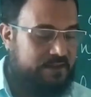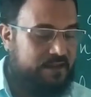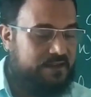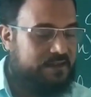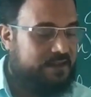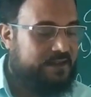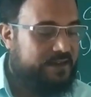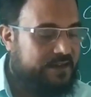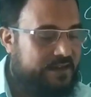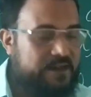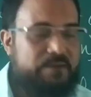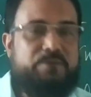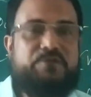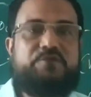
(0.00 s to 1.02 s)
then the
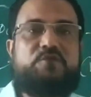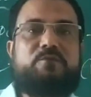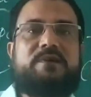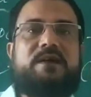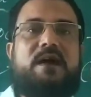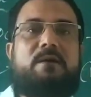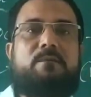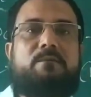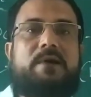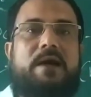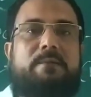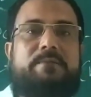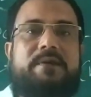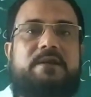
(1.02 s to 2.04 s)
dreams to become
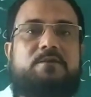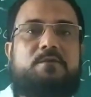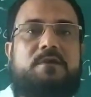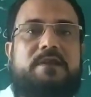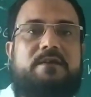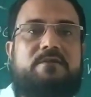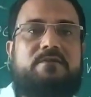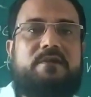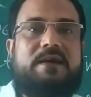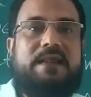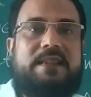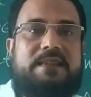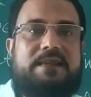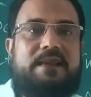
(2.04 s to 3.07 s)
happy, to live a
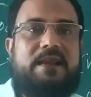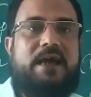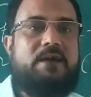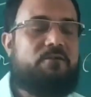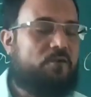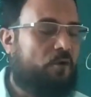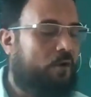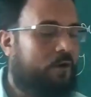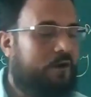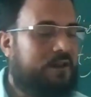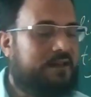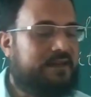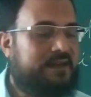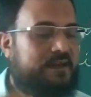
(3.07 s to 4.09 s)
healthy life,
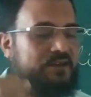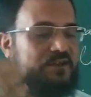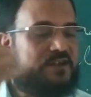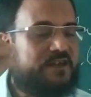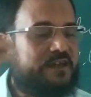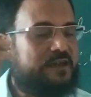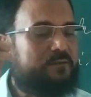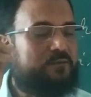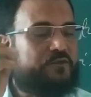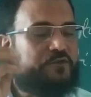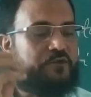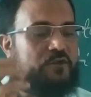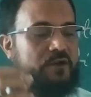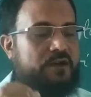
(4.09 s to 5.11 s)
all these
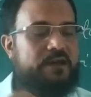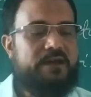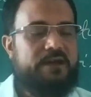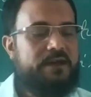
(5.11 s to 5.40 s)
dreams will